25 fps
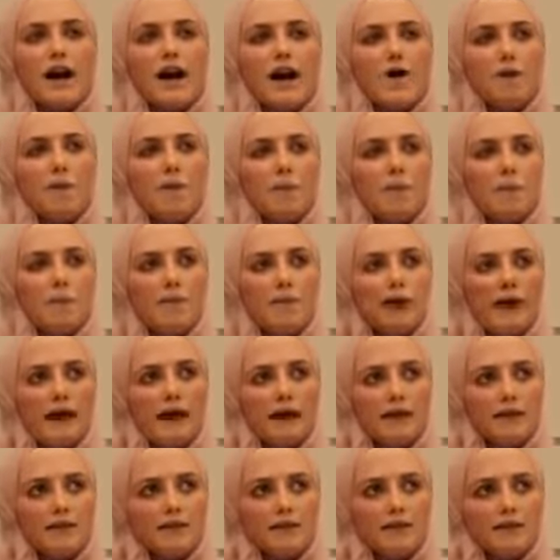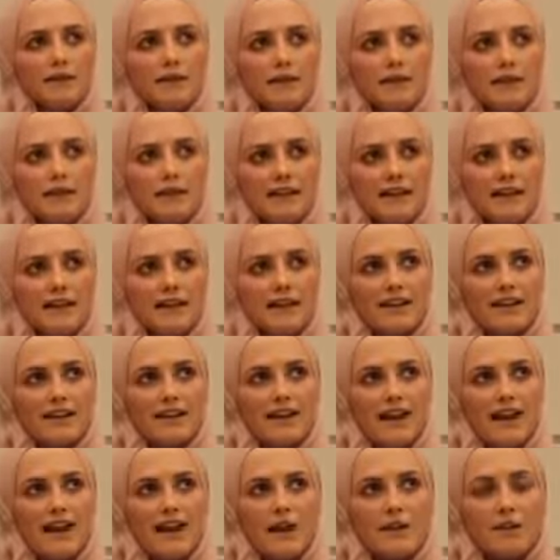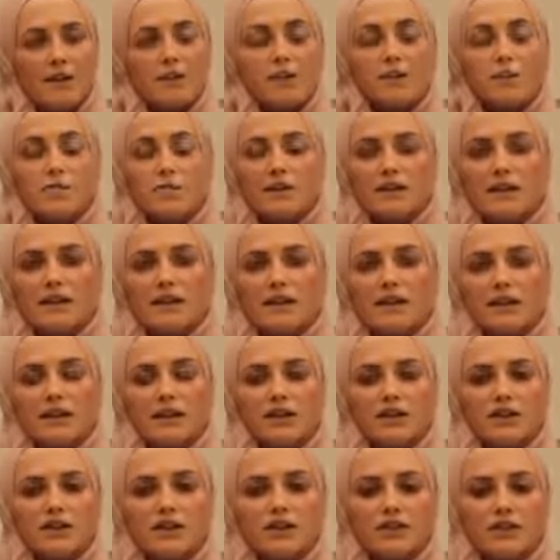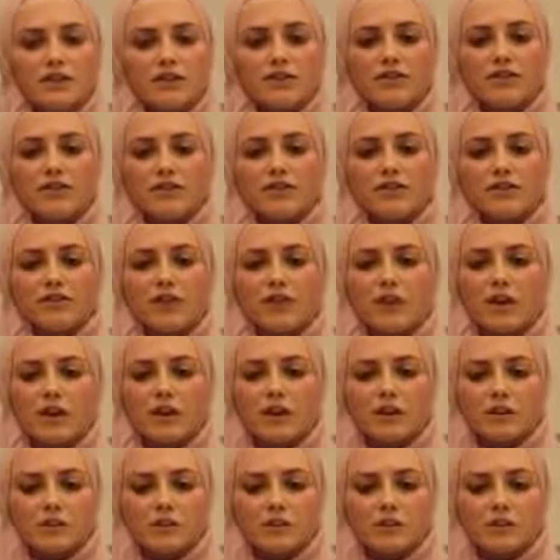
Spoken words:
And they helped me shift